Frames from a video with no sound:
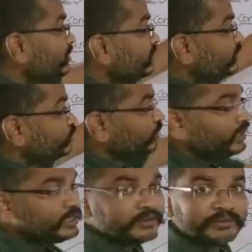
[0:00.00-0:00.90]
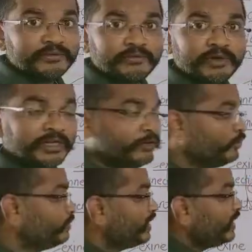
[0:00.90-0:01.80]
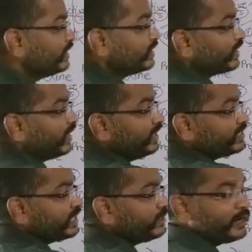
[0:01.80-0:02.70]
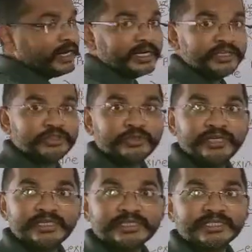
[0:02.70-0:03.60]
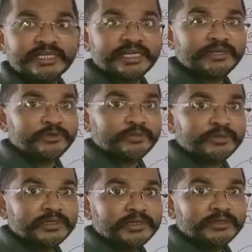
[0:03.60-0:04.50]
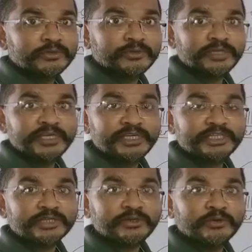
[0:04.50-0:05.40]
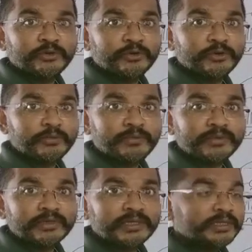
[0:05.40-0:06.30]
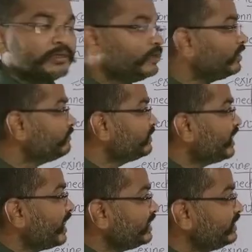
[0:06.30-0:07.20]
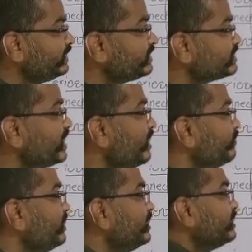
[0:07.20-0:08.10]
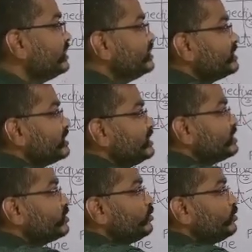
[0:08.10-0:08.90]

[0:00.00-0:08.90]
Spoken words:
is showing one lobe and the right side part is showing second lobe. So each lobe of diathecous stamen consists